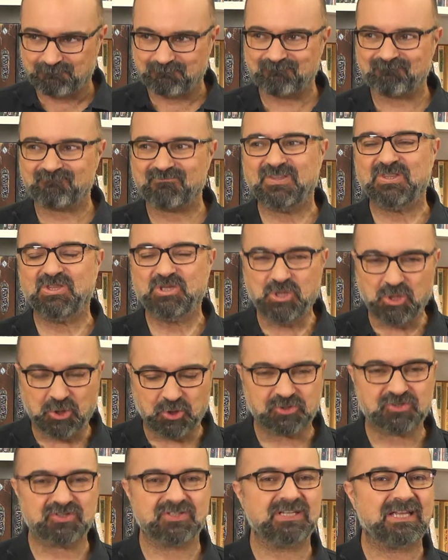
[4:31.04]

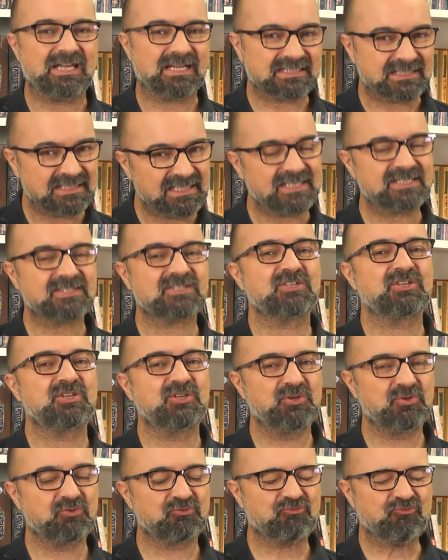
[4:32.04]
not unless
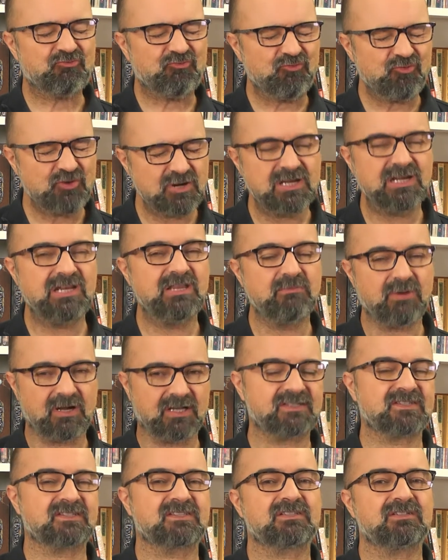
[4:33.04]
you really
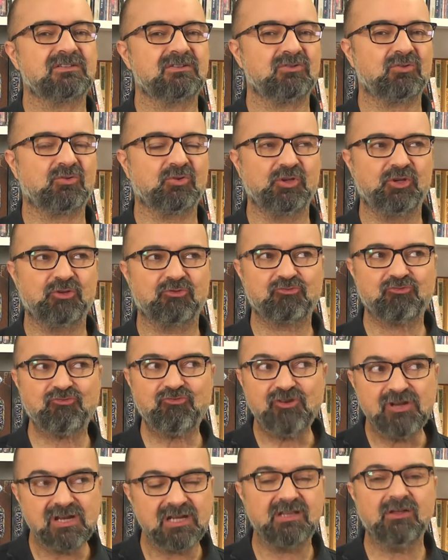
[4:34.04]
must or you
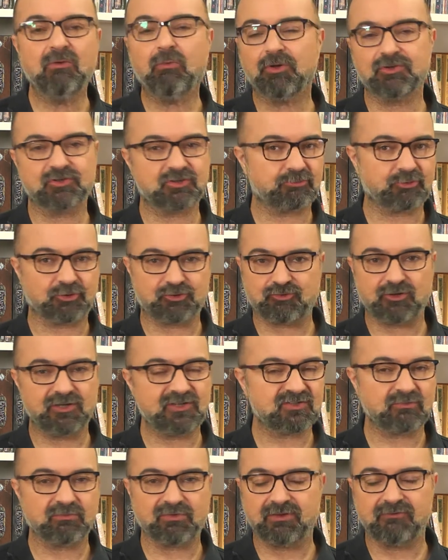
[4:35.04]
really want to portray
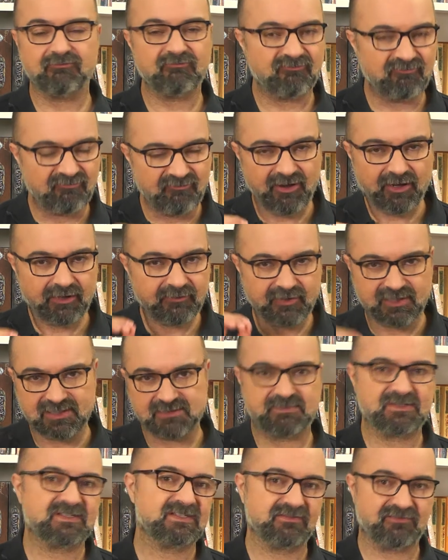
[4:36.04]
something very, very
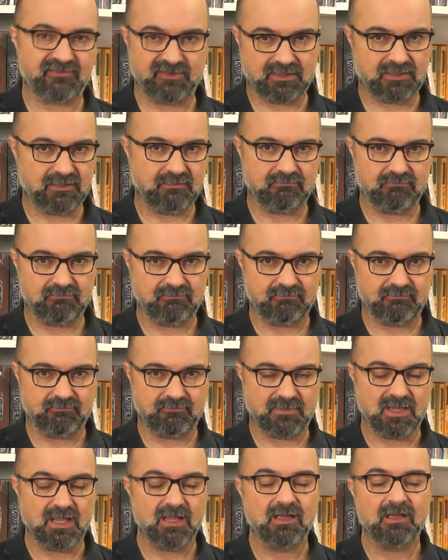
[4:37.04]
specific.
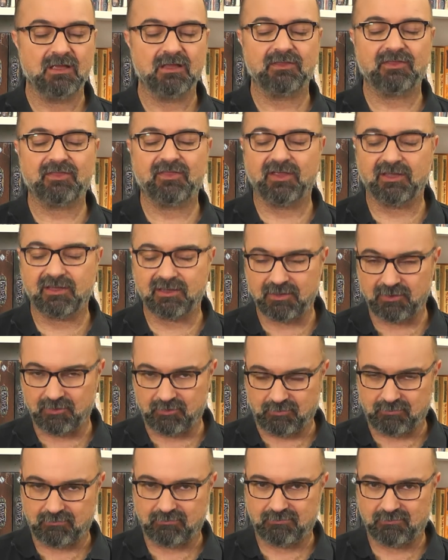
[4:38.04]
Thank you
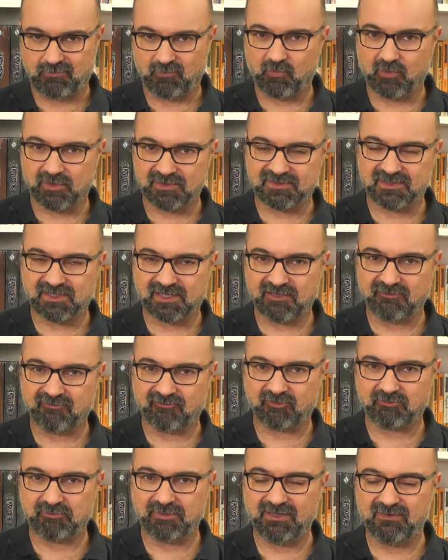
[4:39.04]
once again for
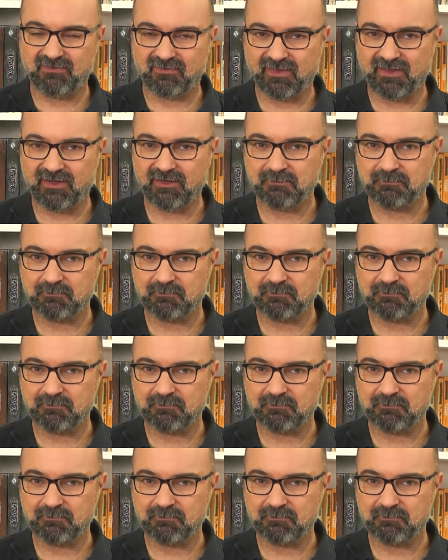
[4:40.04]
being there.